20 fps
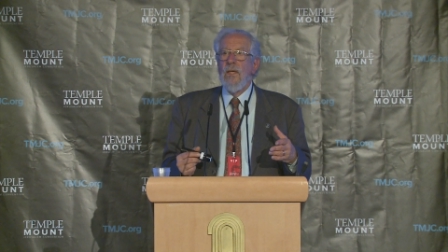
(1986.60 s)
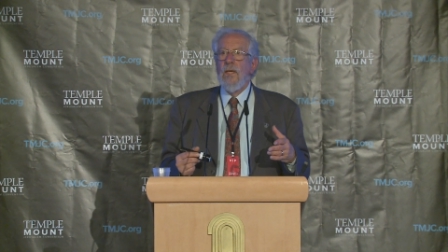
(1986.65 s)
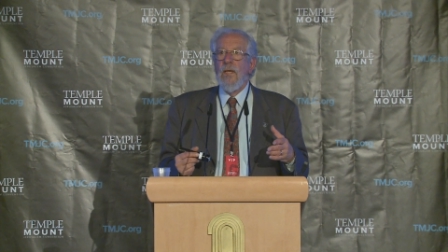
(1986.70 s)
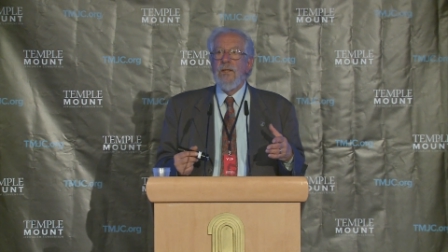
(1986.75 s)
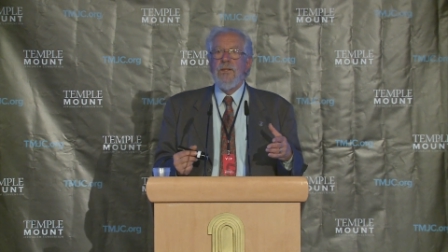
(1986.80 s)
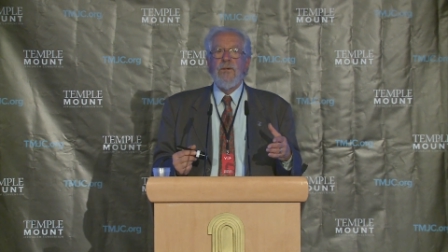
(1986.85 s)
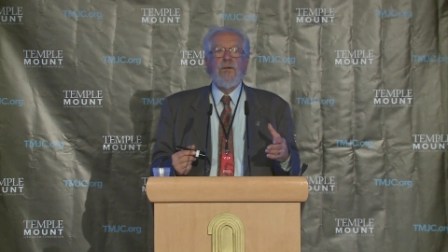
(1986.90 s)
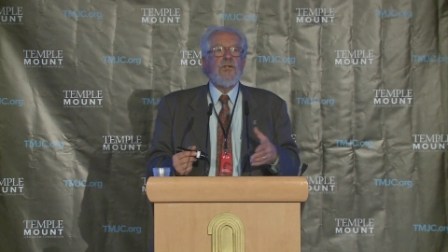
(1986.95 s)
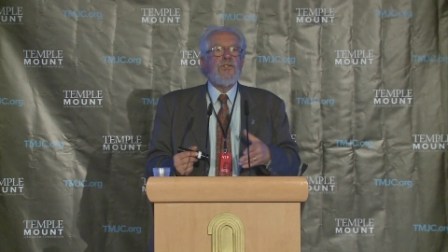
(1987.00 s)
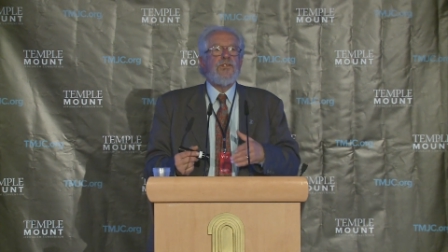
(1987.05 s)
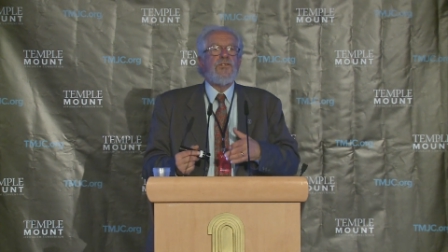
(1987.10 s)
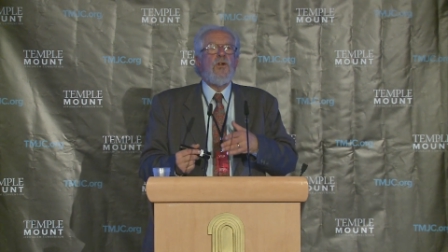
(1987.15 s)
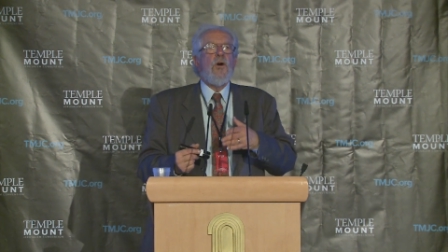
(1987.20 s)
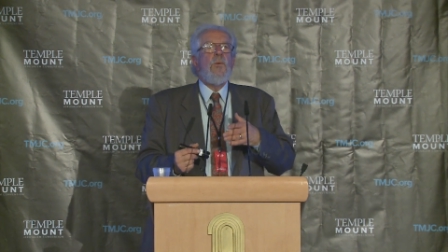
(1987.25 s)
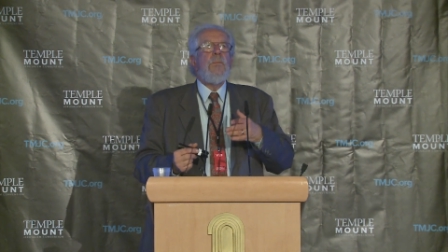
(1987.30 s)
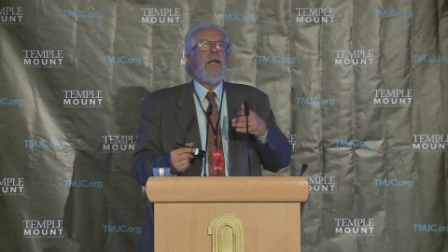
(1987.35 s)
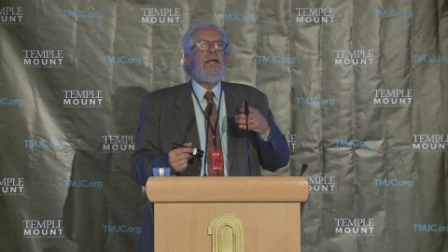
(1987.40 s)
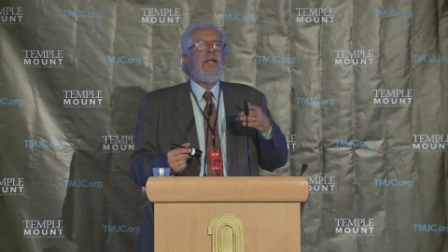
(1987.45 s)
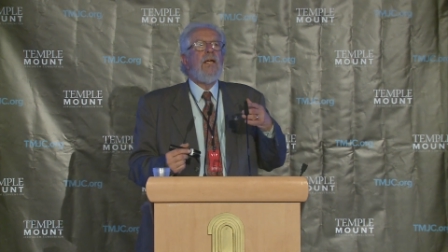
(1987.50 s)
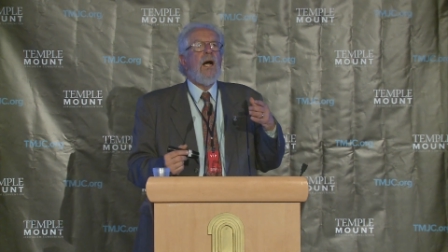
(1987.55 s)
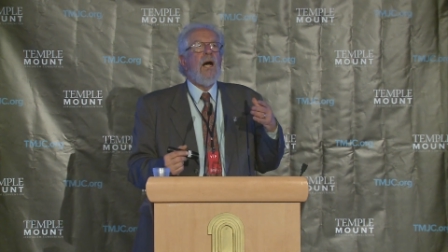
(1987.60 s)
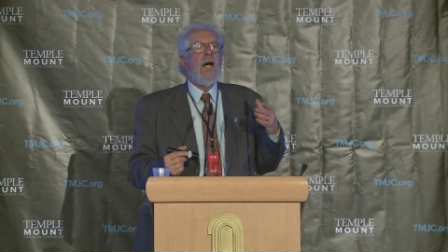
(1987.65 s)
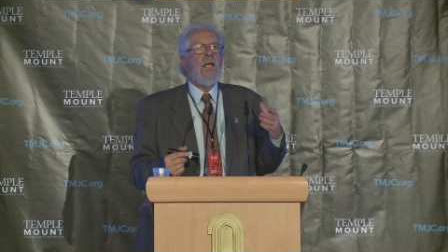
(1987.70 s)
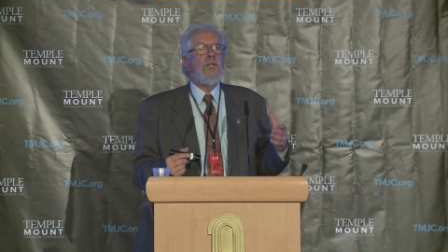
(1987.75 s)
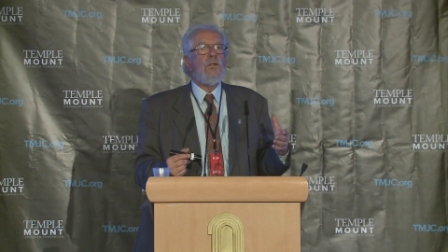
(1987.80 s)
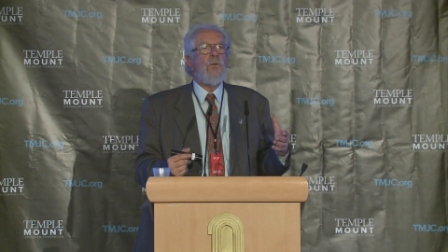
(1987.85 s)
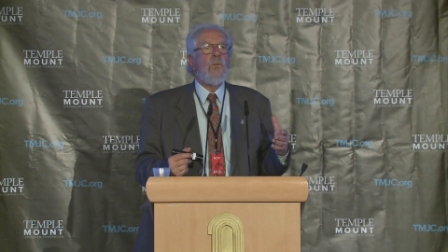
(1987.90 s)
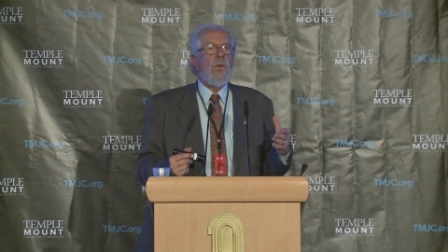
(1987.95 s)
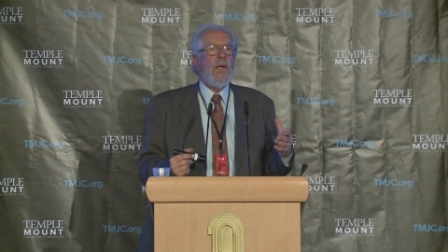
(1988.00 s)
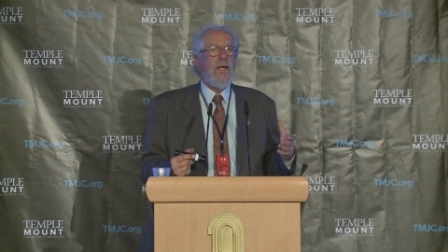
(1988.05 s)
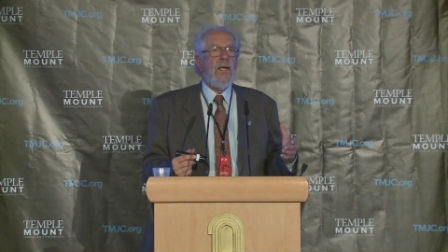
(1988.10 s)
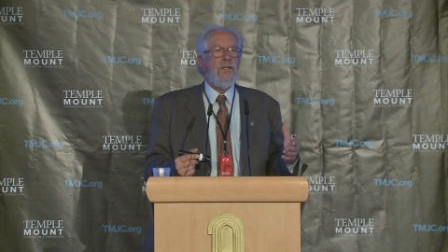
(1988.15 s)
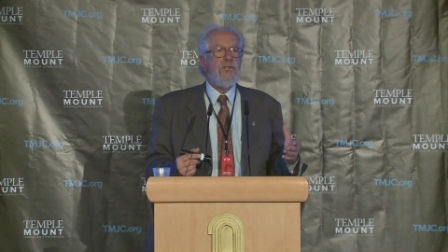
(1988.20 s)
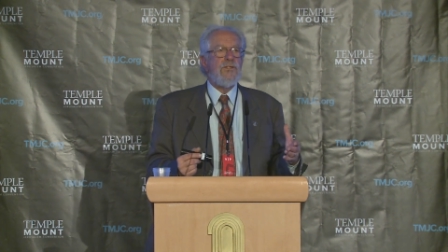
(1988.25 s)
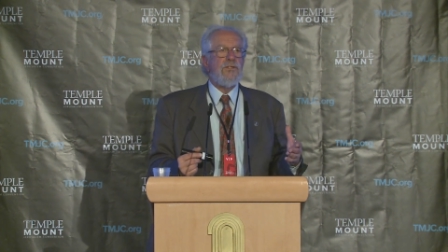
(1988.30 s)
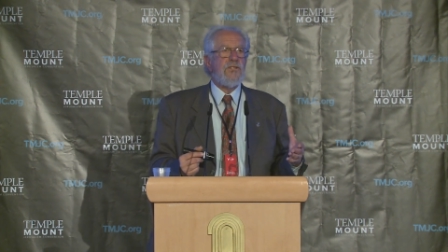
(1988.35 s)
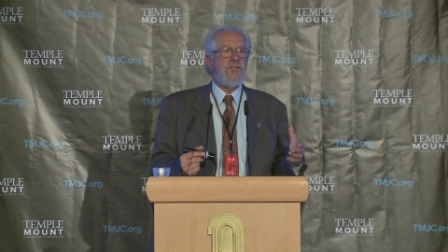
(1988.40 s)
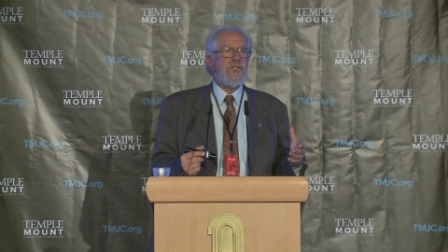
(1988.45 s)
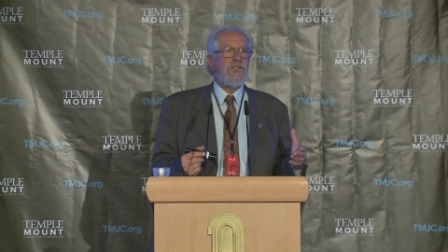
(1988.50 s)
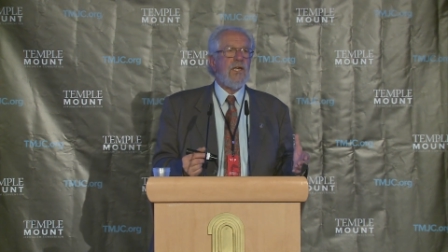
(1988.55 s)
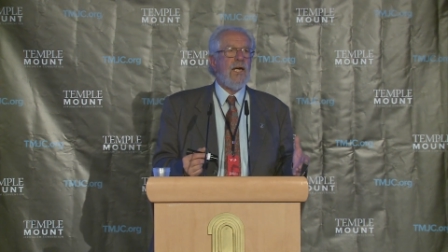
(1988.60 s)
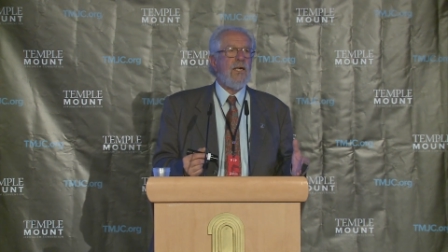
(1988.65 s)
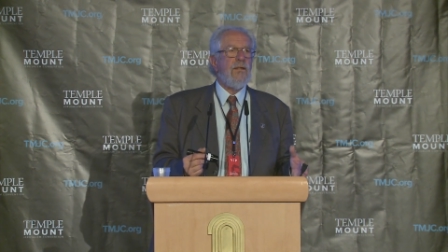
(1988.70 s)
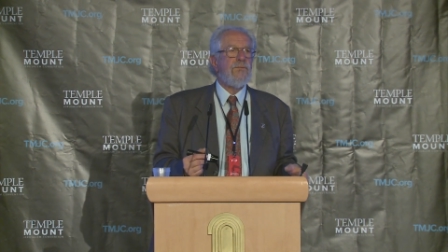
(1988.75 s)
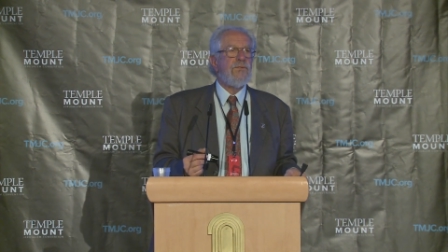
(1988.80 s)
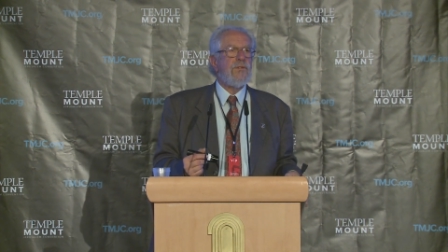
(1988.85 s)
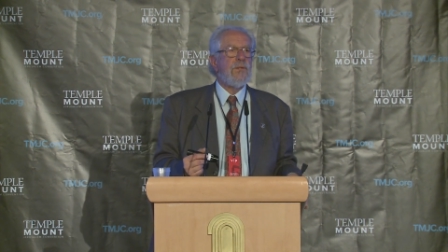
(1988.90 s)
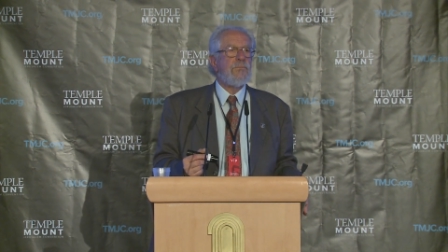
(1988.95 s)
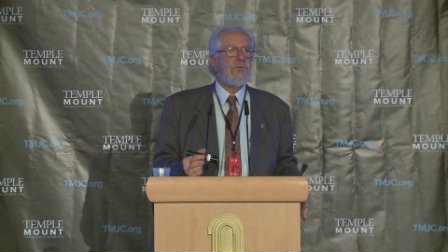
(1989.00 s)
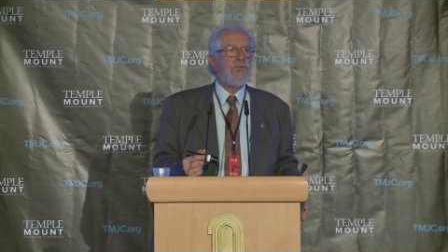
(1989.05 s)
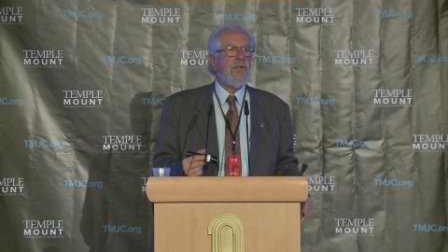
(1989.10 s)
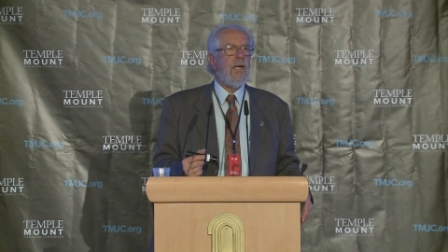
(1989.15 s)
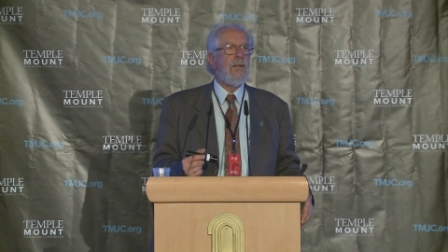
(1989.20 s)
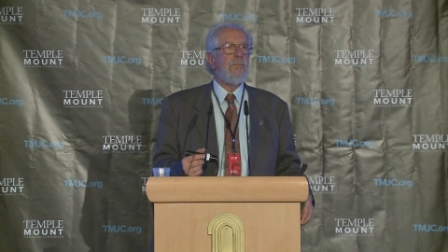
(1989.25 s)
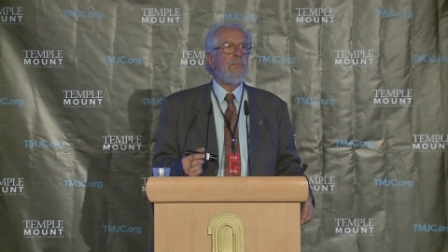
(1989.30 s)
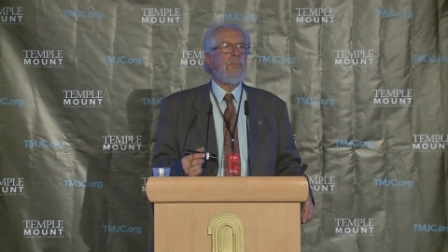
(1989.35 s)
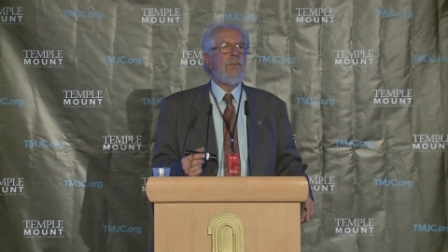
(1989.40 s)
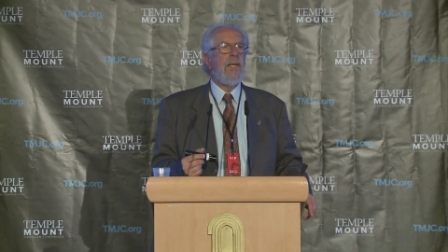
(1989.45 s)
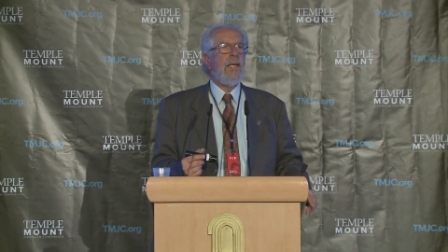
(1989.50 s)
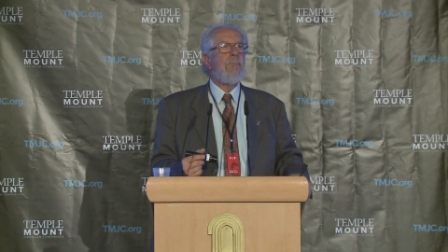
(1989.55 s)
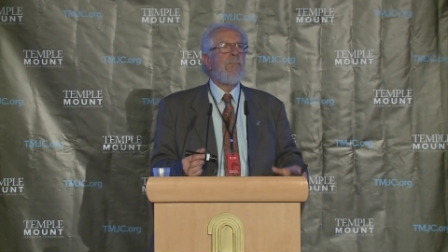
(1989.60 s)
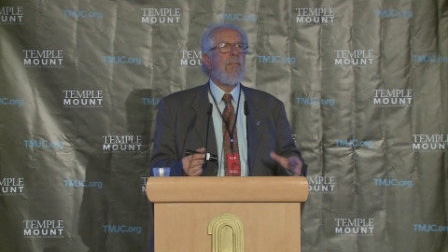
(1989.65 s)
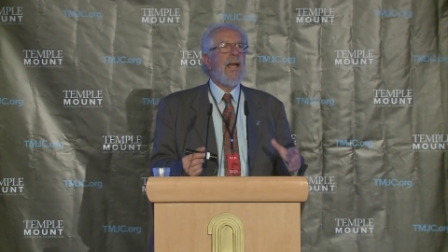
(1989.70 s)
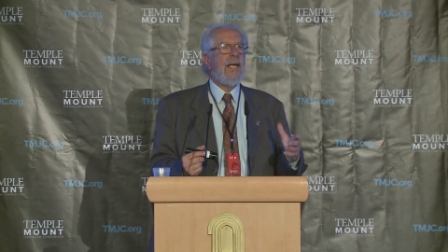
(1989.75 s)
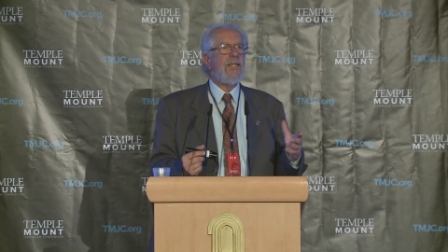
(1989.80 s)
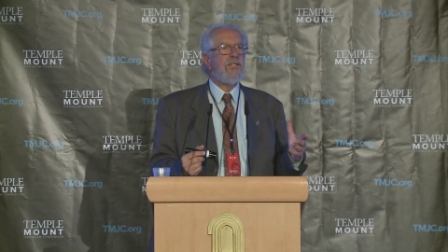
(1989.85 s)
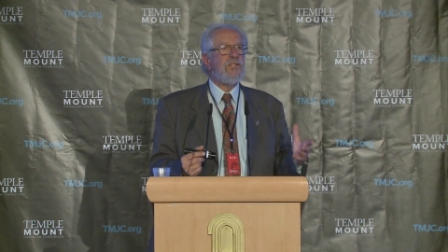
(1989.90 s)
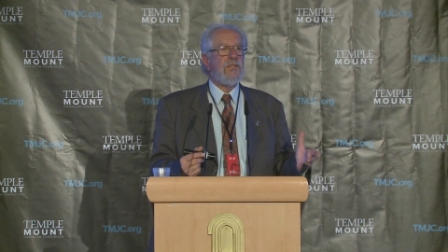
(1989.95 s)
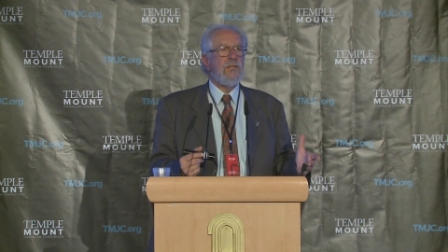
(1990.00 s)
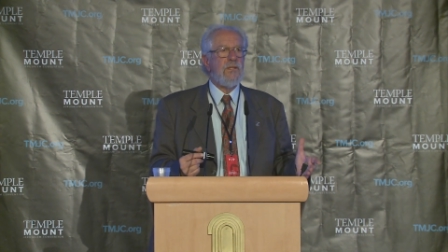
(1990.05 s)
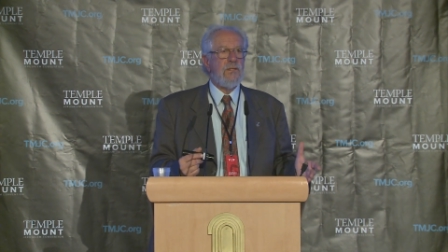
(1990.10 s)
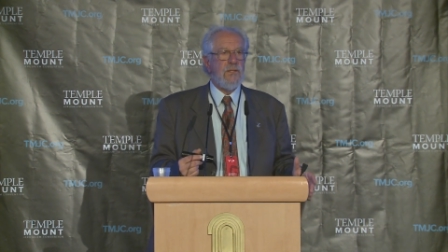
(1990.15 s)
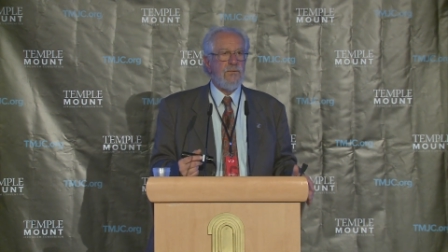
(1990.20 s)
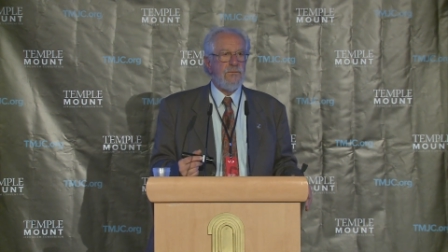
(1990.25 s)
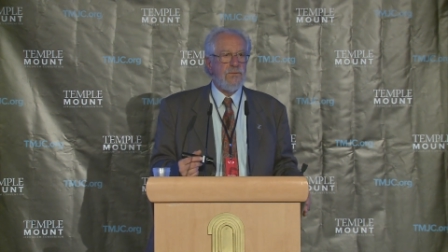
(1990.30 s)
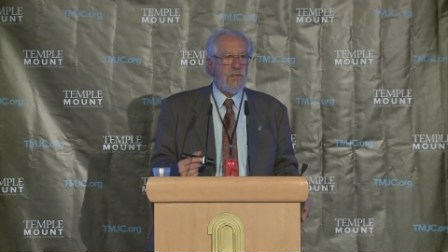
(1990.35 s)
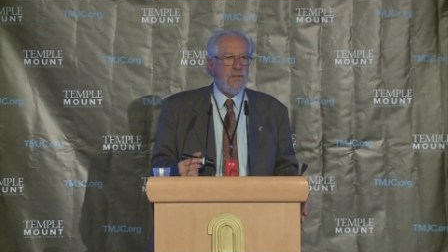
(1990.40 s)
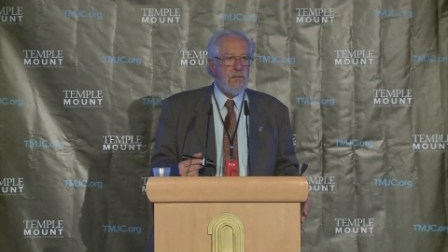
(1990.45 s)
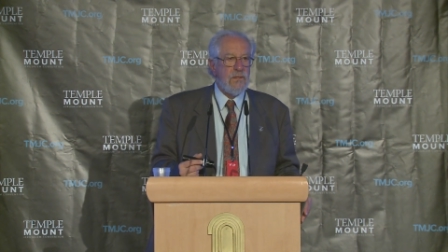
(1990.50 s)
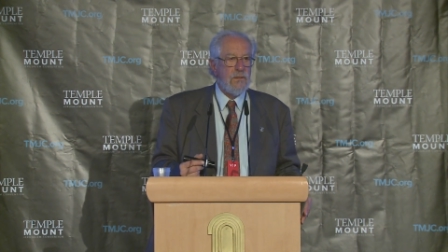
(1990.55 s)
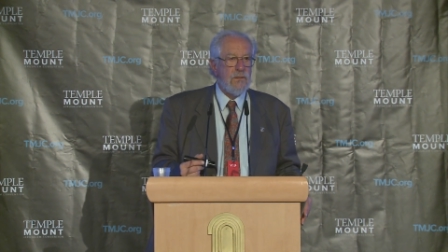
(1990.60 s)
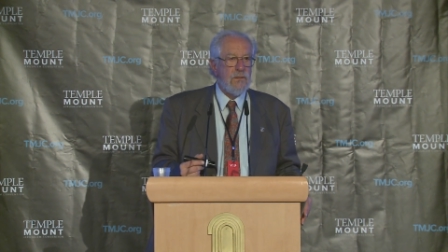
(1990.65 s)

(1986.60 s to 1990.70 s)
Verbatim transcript: There are so many other ways to solve the problem imaginatively.